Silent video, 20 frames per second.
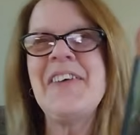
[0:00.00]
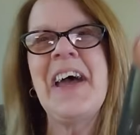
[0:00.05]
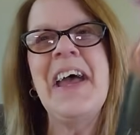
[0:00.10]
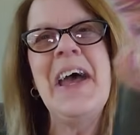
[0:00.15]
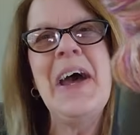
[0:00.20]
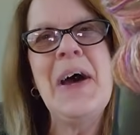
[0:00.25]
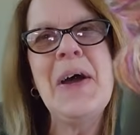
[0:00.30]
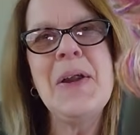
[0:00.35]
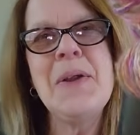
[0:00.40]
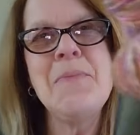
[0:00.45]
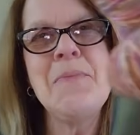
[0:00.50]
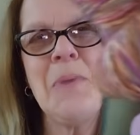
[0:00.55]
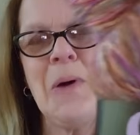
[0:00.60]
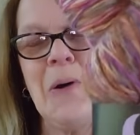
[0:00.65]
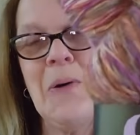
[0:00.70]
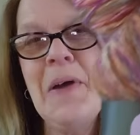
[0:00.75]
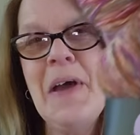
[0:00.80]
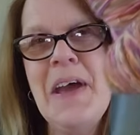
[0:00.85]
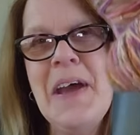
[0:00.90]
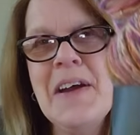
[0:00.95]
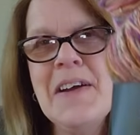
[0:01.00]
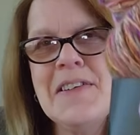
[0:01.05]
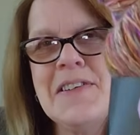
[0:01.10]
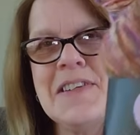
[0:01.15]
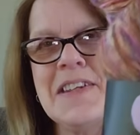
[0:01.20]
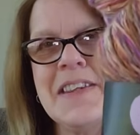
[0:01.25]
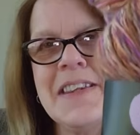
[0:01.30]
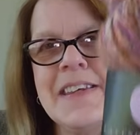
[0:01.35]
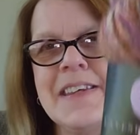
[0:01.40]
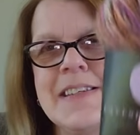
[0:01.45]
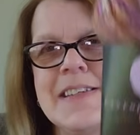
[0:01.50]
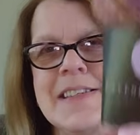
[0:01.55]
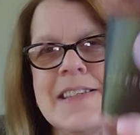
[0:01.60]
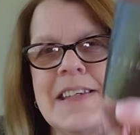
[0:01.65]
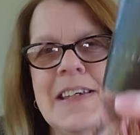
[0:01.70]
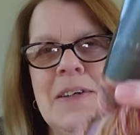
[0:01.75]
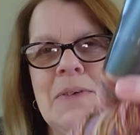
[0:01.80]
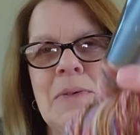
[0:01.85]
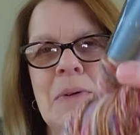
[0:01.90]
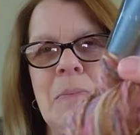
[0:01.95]
I added mohair to this,
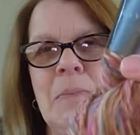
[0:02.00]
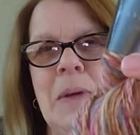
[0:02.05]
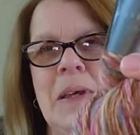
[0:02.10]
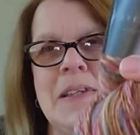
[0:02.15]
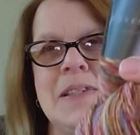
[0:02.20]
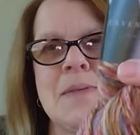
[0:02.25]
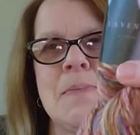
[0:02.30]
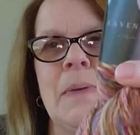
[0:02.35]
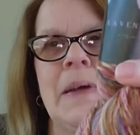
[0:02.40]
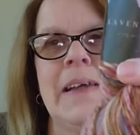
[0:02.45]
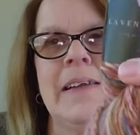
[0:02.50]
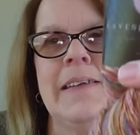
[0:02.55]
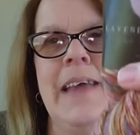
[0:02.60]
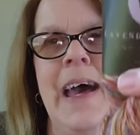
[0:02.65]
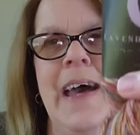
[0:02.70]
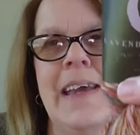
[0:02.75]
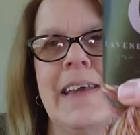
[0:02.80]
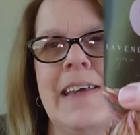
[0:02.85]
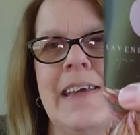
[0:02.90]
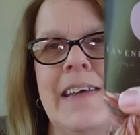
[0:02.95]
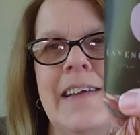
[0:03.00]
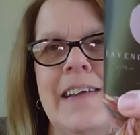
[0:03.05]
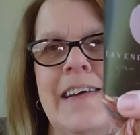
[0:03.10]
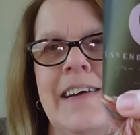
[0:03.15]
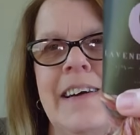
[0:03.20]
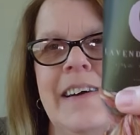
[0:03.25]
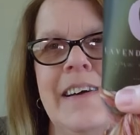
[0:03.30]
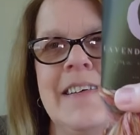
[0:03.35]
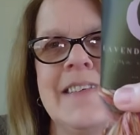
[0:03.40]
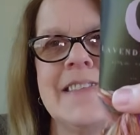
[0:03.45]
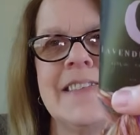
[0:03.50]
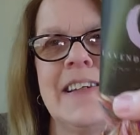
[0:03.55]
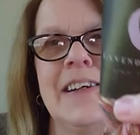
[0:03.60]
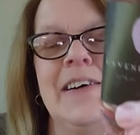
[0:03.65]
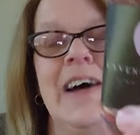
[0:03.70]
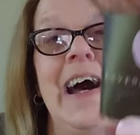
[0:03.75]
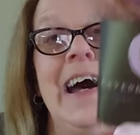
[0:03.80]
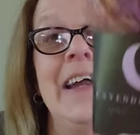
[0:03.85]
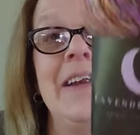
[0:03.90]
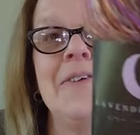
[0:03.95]
it would be spectacular. So
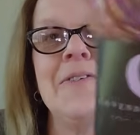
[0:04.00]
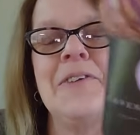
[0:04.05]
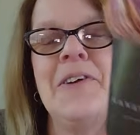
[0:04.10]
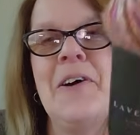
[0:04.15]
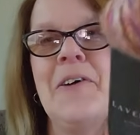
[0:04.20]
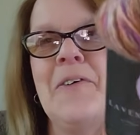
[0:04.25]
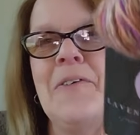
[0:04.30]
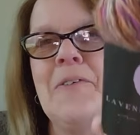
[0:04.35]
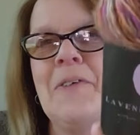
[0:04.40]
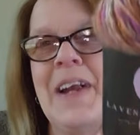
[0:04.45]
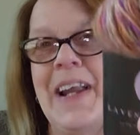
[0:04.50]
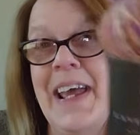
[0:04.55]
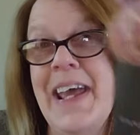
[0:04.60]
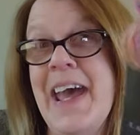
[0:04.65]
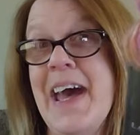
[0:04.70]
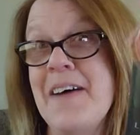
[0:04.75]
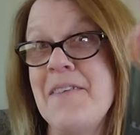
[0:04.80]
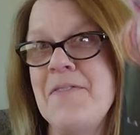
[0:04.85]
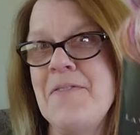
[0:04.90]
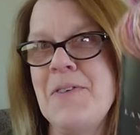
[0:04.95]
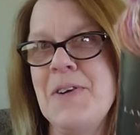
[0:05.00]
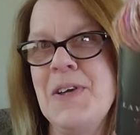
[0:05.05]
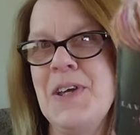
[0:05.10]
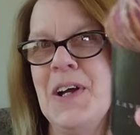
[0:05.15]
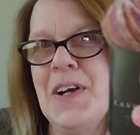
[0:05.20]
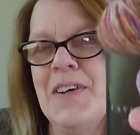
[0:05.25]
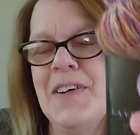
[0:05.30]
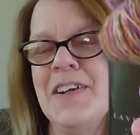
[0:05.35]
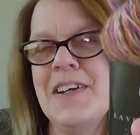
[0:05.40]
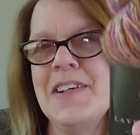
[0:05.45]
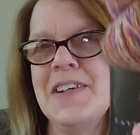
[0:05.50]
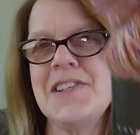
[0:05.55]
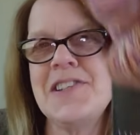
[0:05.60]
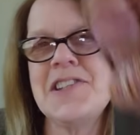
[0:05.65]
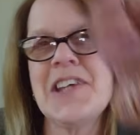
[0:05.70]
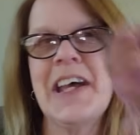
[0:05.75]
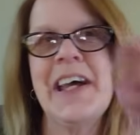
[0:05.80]
I don't know what I have for yardage.